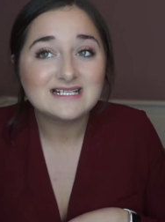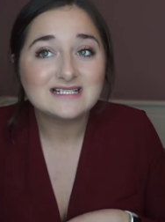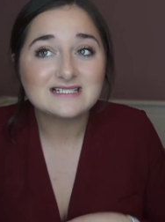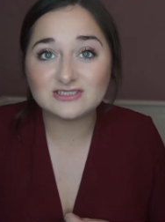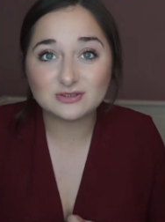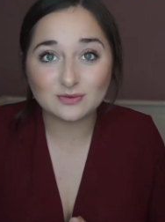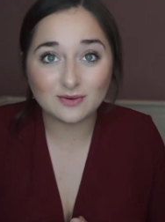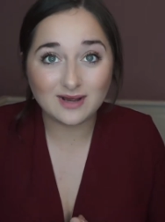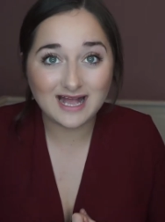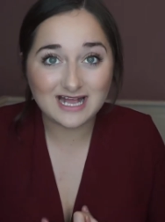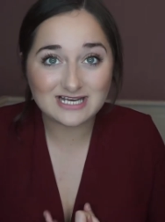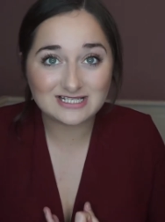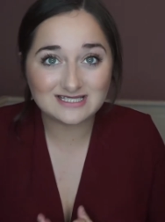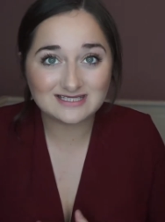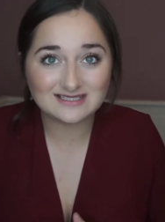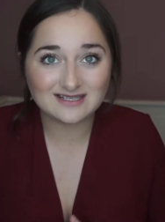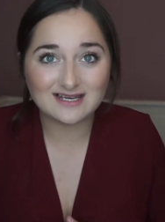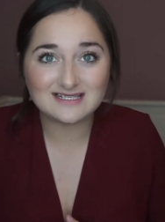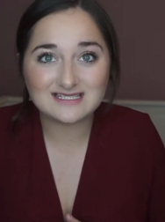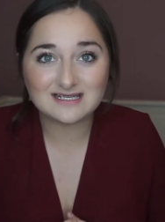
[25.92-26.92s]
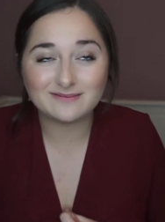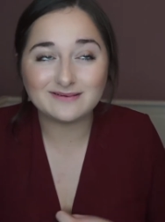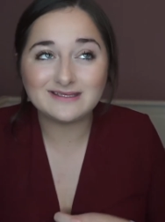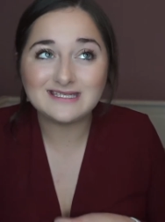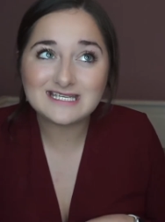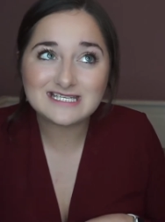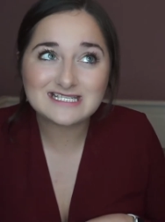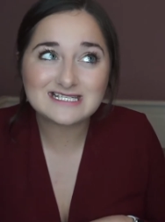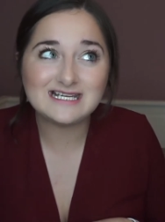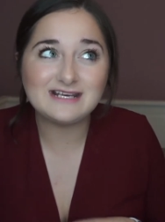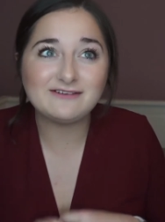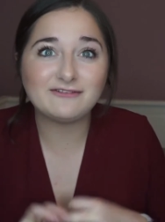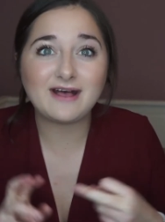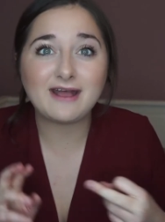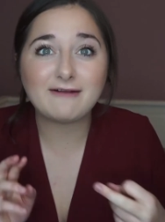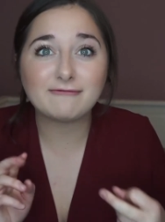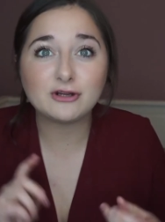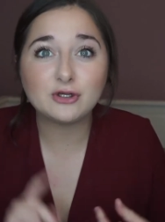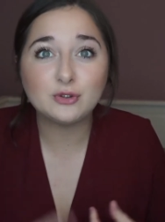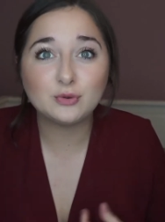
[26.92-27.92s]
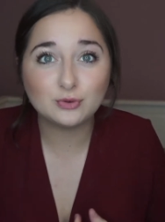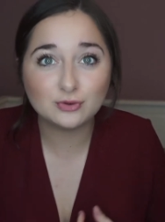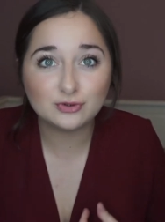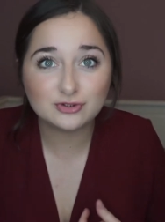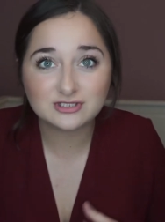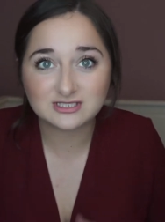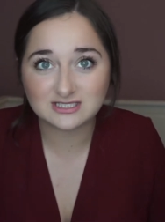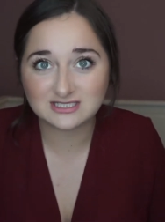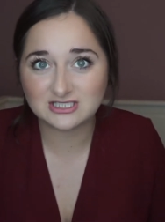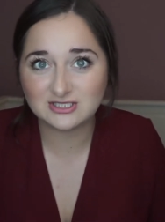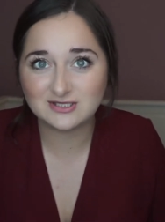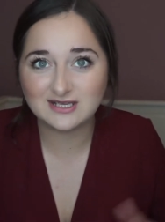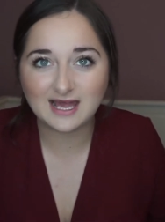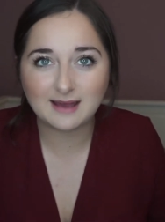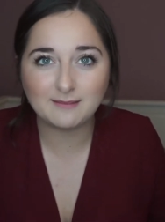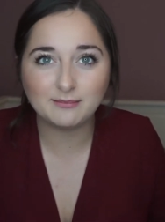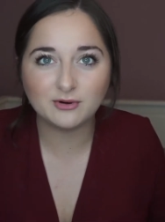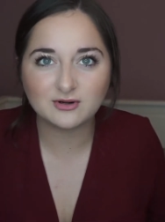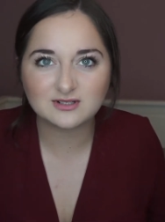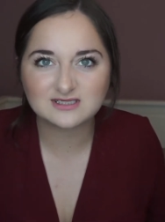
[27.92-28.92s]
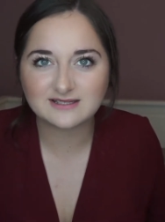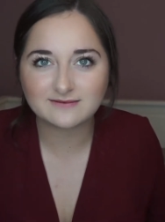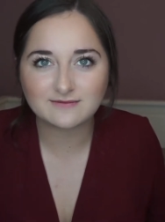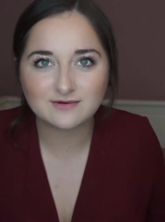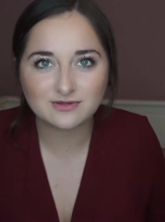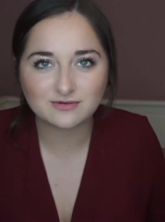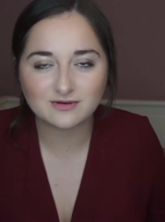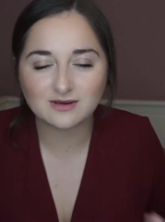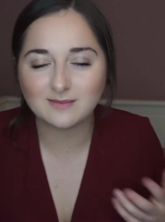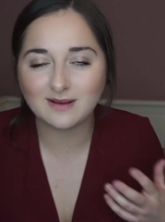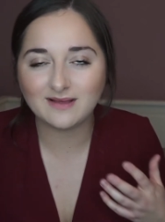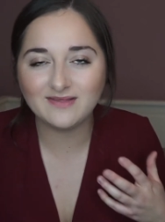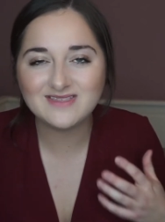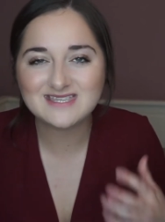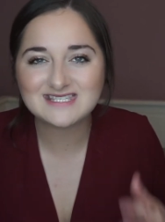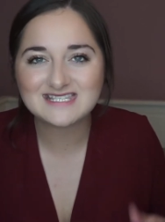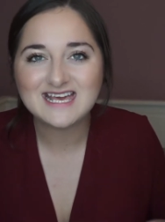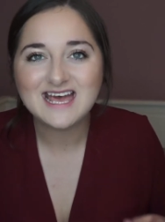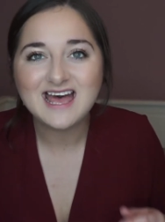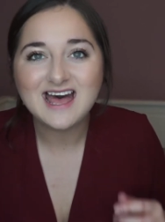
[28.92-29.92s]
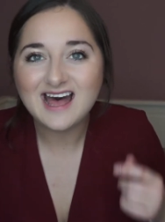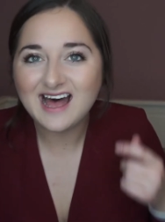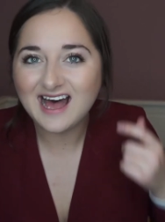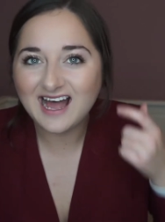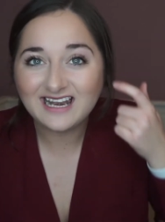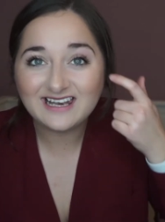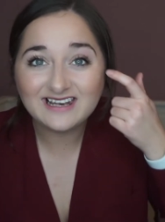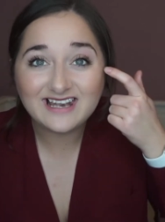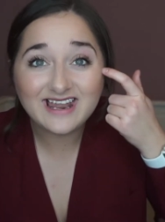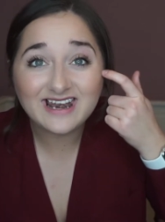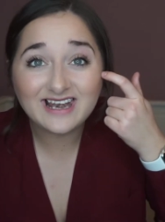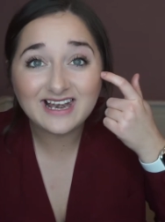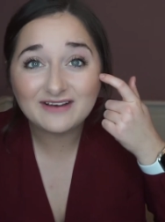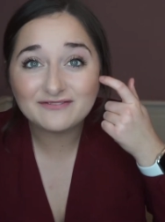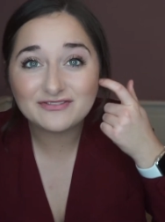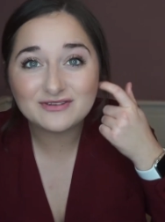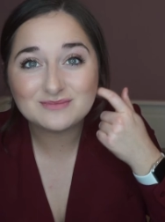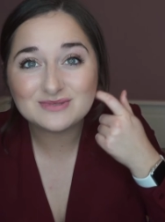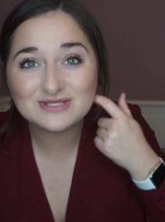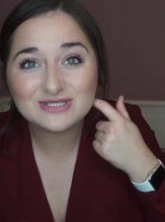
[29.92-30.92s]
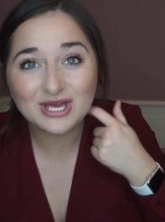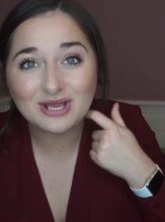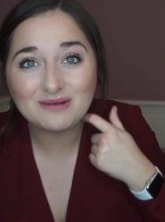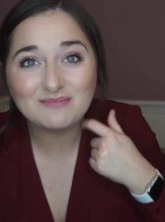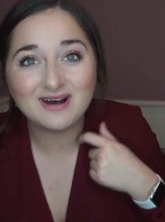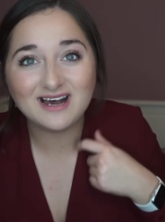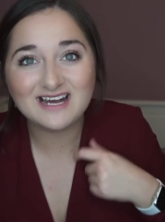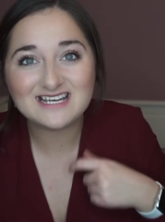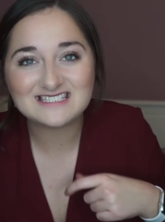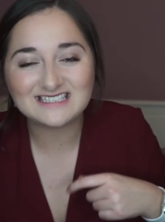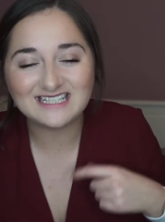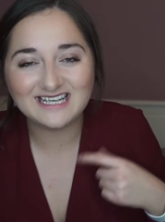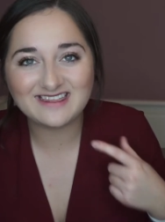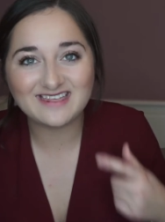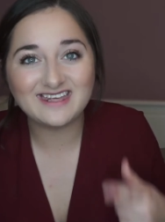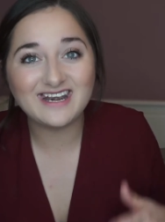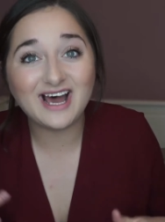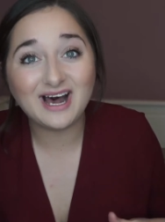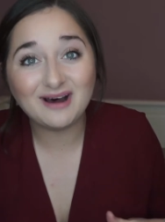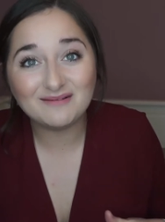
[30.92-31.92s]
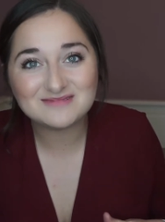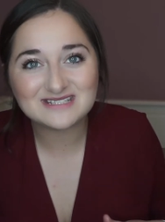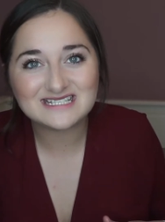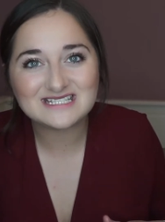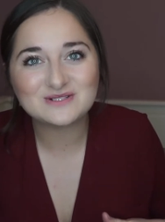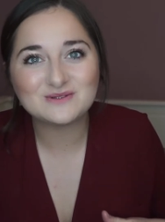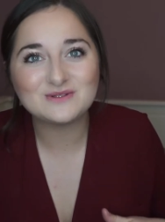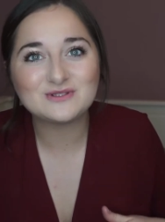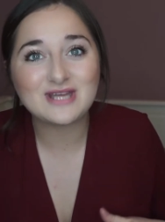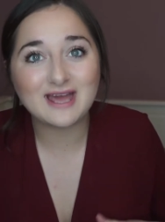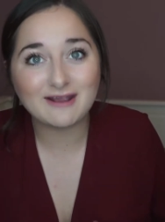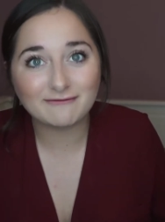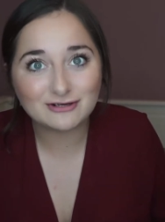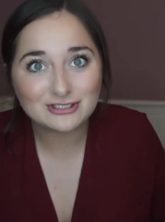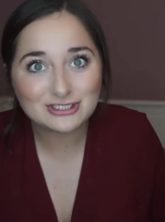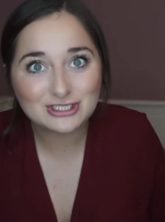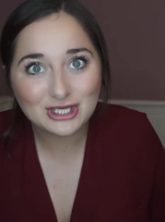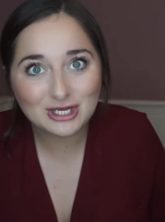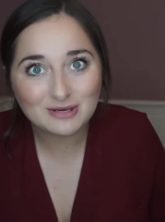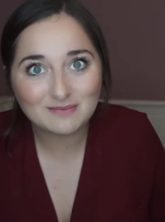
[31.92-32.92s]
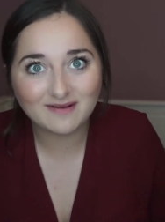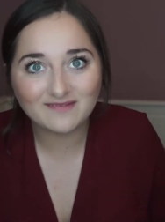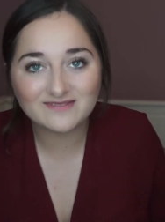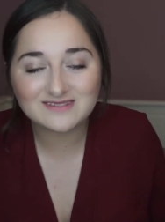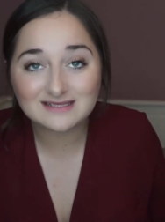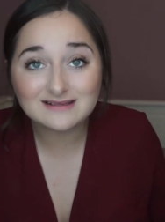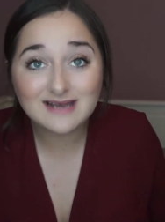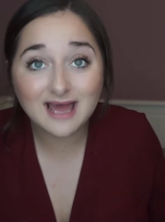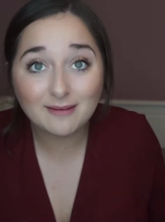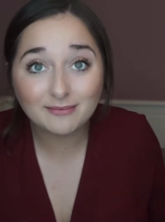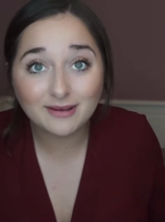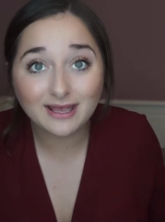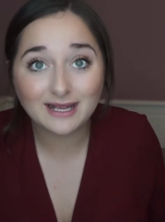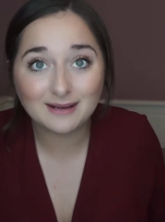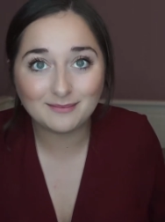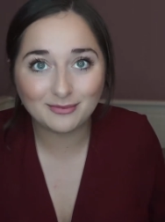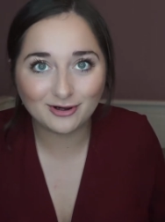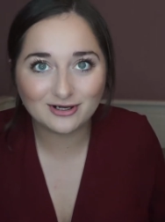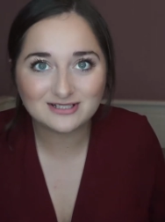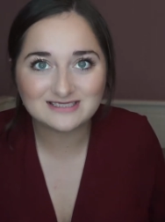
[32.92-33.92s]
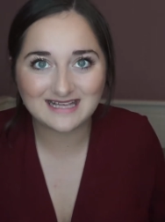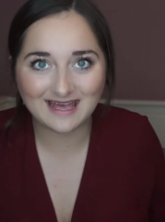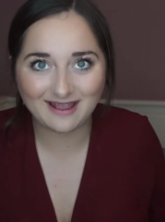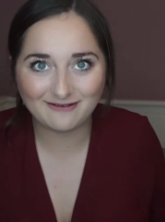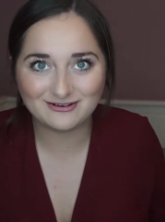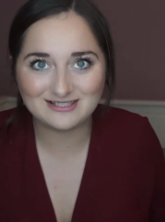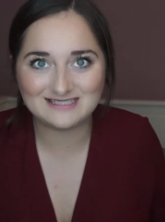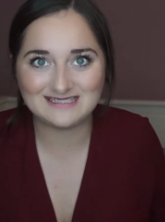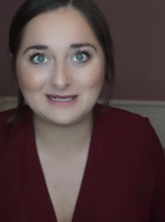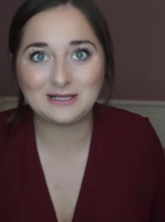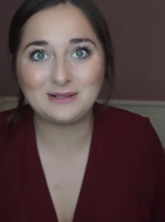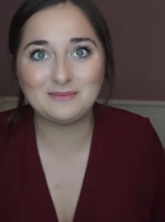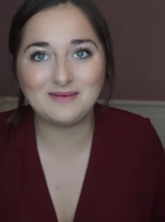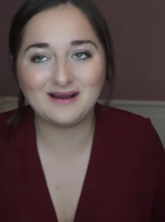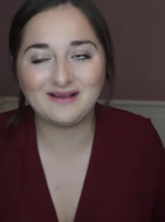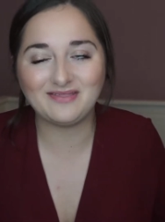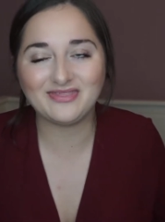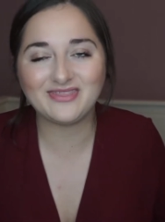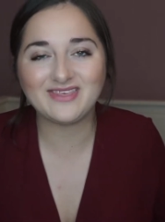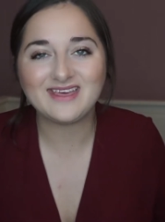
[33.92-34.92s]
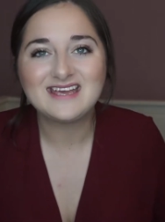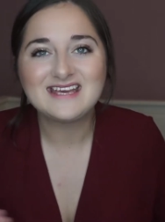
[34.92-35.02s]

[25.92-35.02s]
So I actually signed up initially for every quarter, so you get a box every three months. I then loved them so much that I then upped it to every two months, and now I'm getting a box every single month.